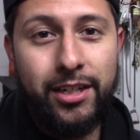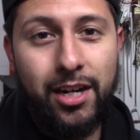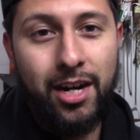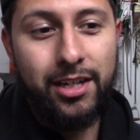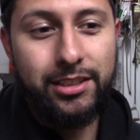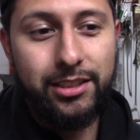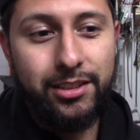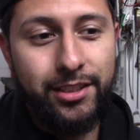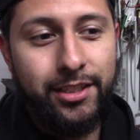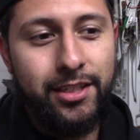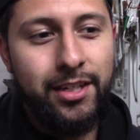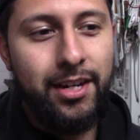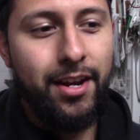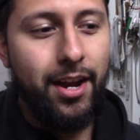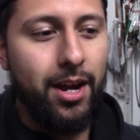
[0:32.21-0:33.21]
Honestly,
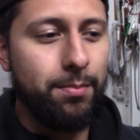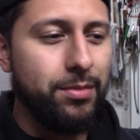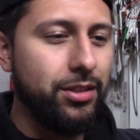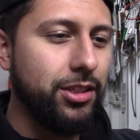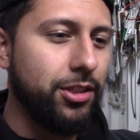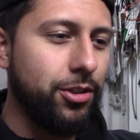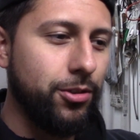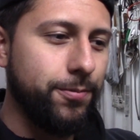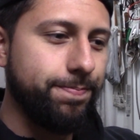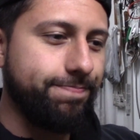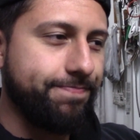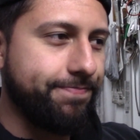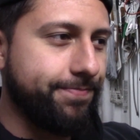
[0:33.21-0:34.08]
I'll